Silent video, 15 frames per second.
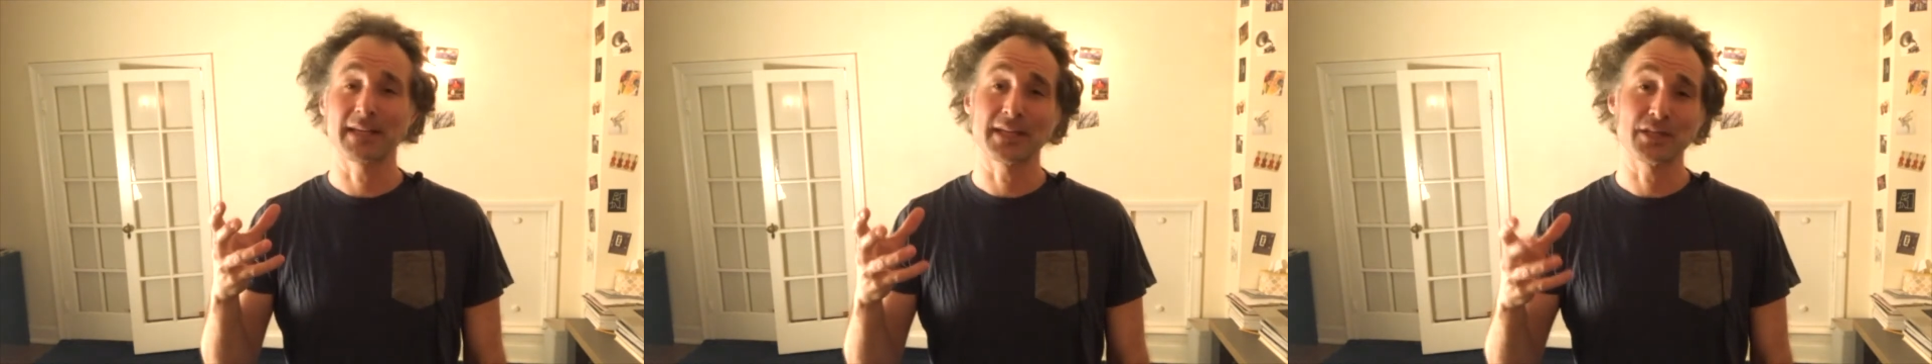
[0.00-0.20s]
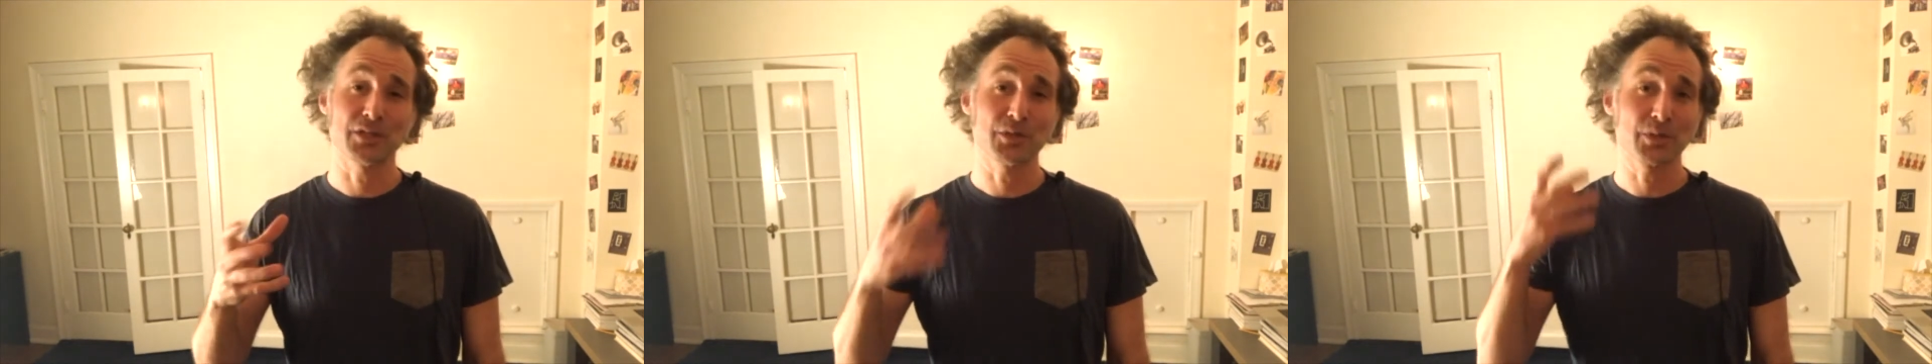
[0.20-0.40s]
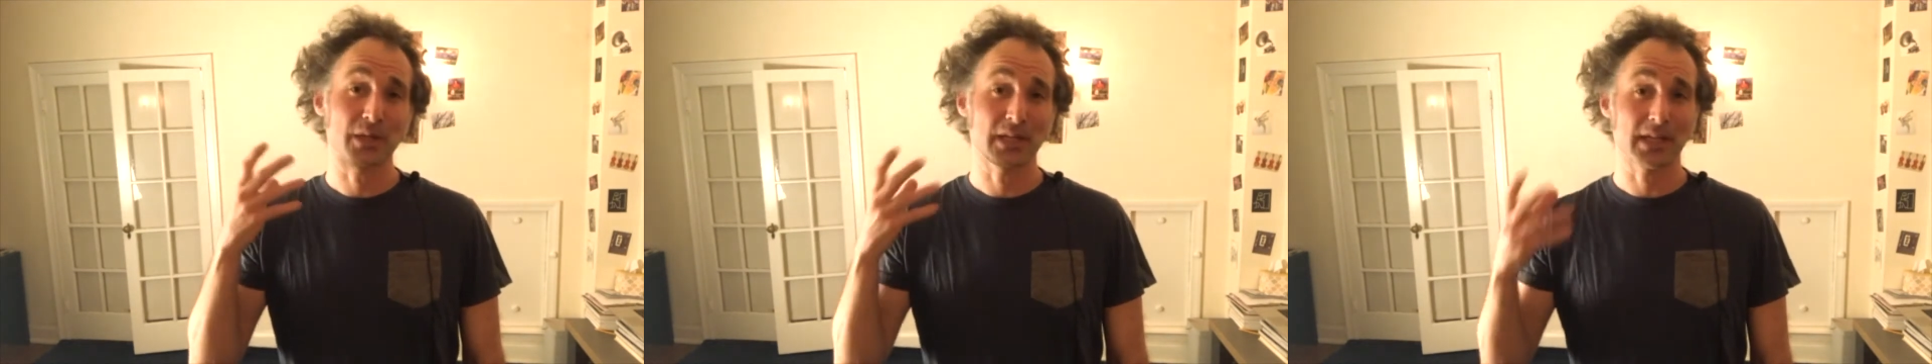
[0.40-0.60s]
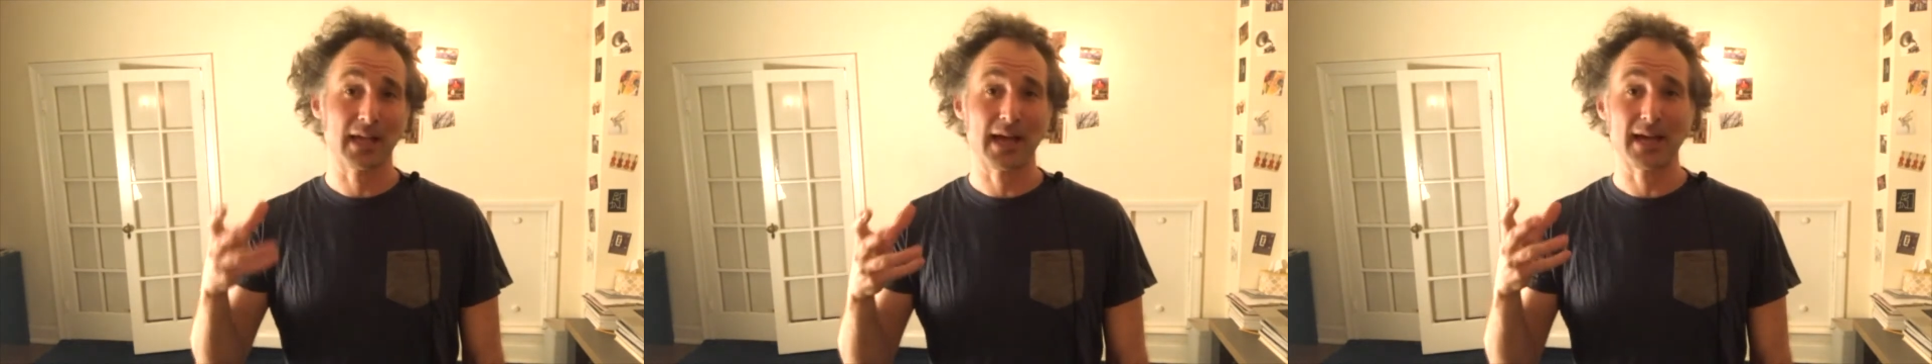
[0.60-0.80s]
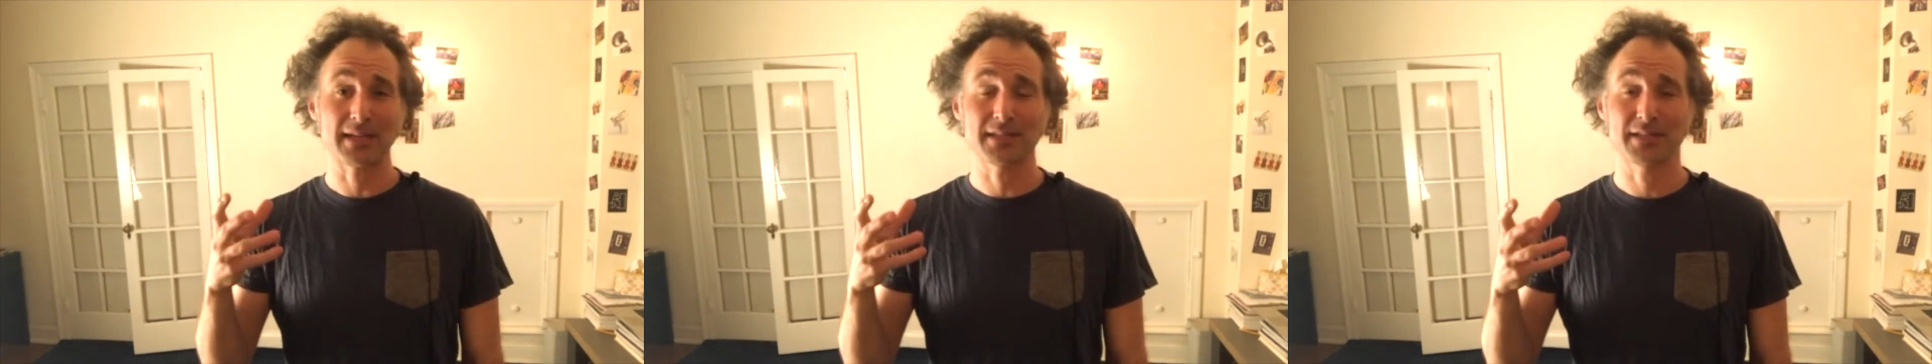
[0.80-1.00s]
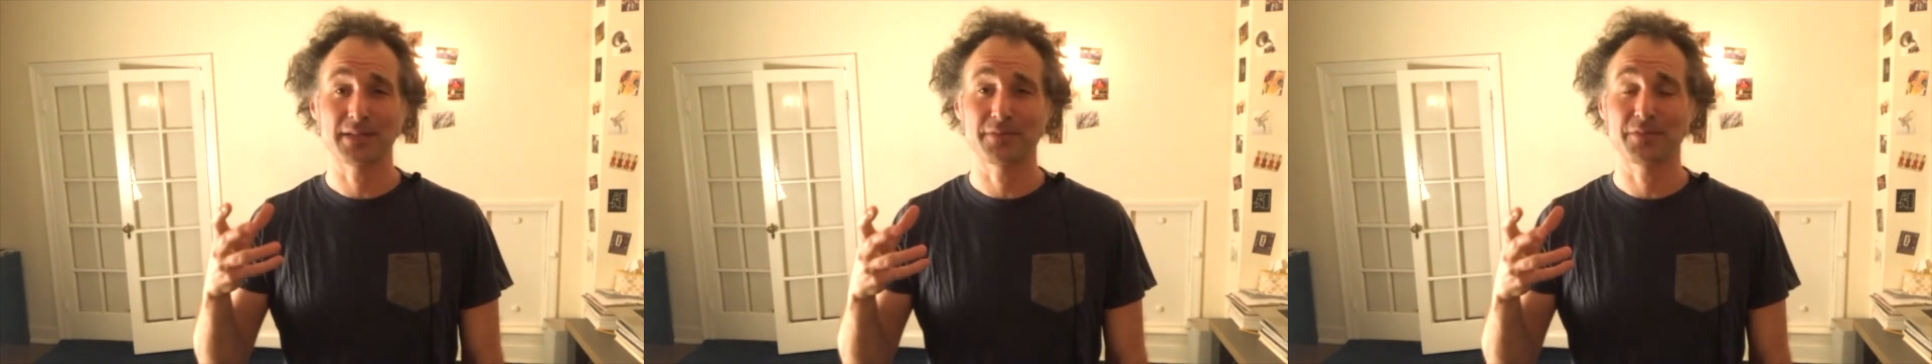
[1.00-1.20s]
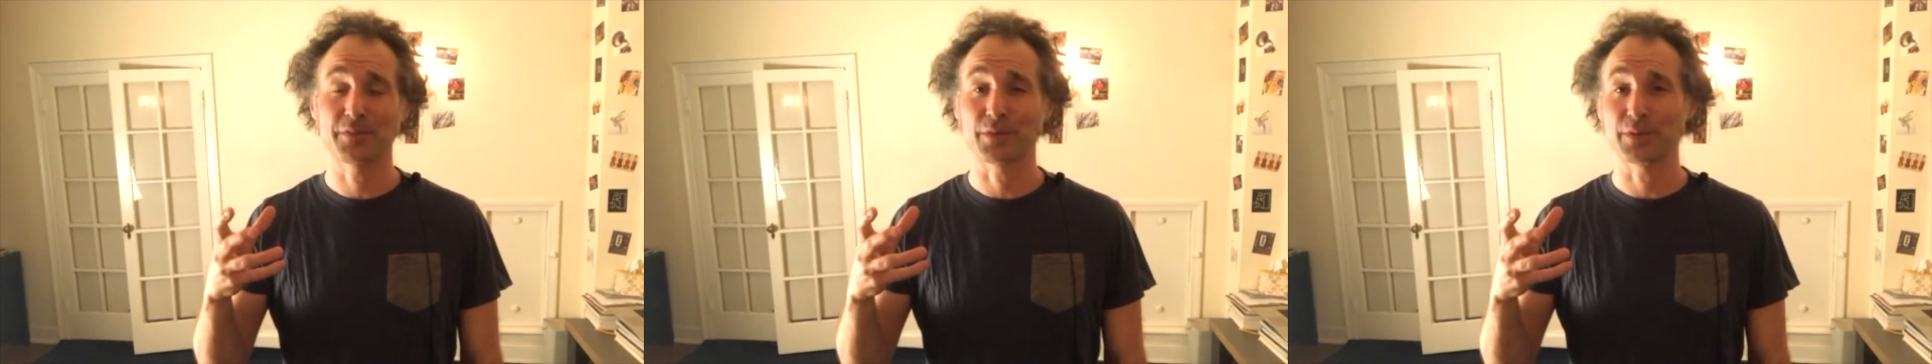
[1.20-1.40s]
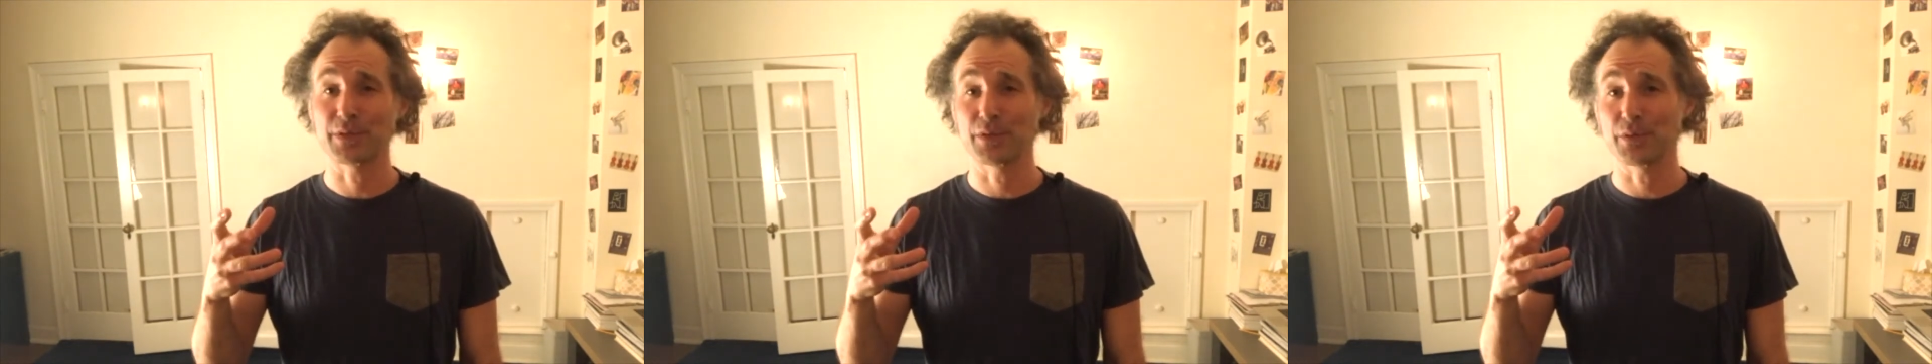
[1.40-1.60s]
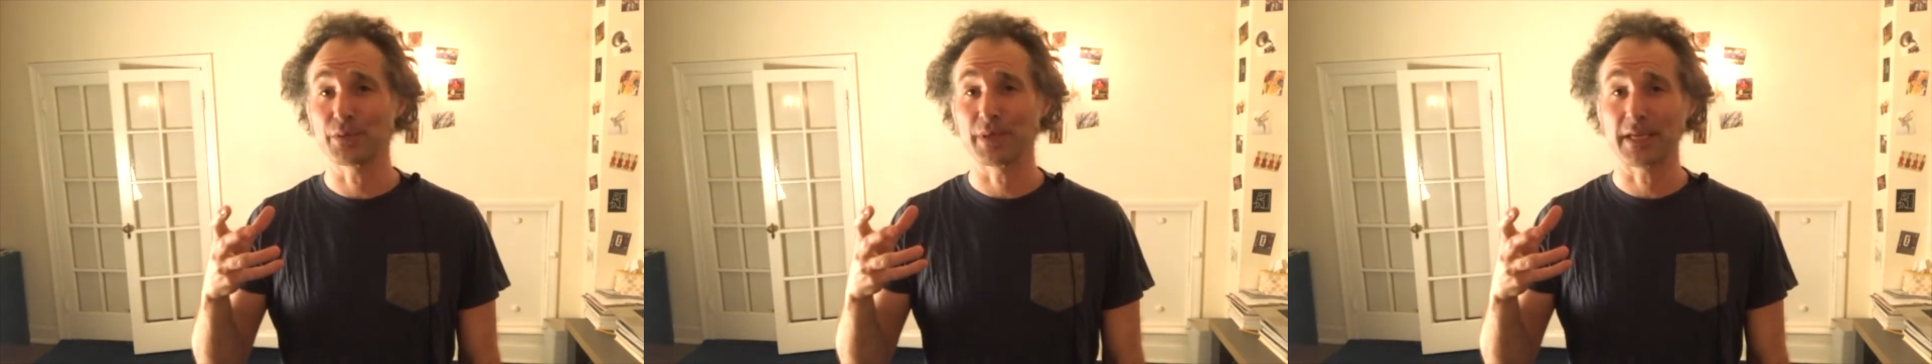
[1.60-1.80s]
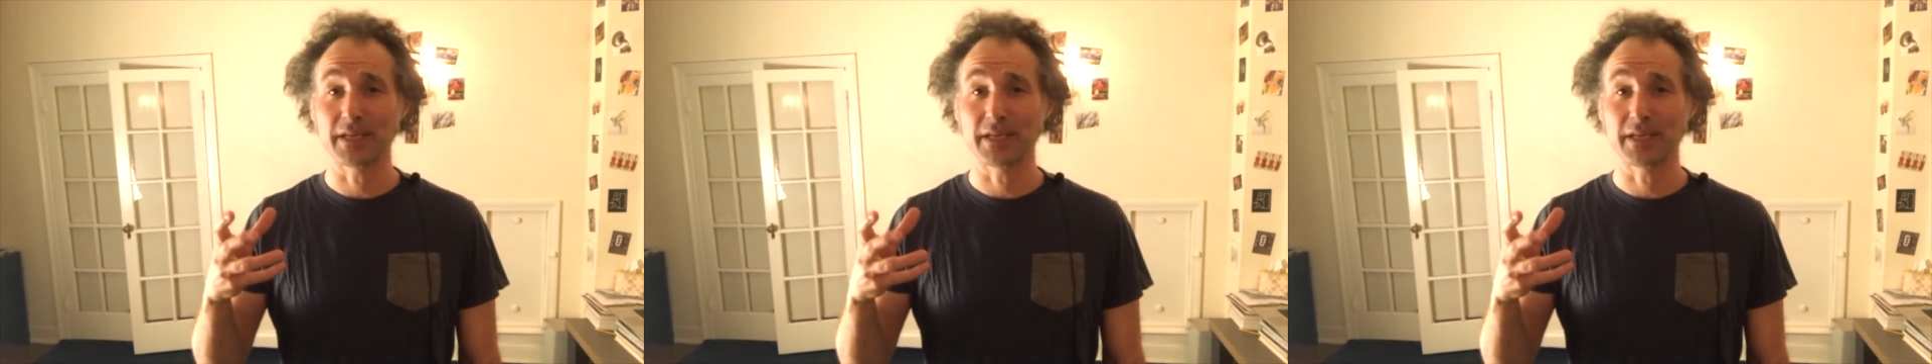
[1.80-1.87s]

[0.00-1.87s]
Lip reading: can do a lot for you